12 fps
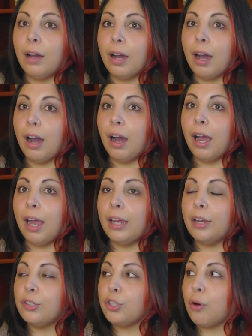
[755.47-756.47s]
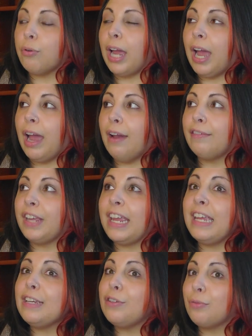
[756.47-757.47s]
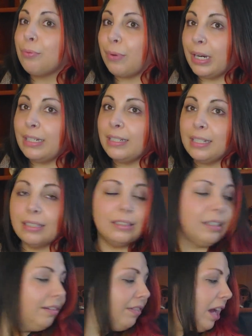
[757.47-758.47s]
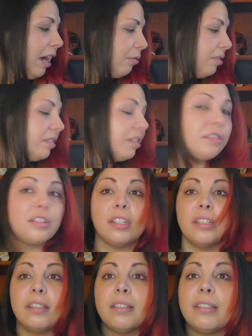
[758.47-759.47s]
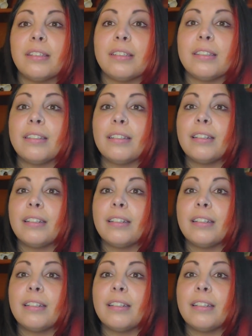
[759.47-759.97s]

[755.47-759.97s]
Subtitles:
I don't have a great deal of acquisitions.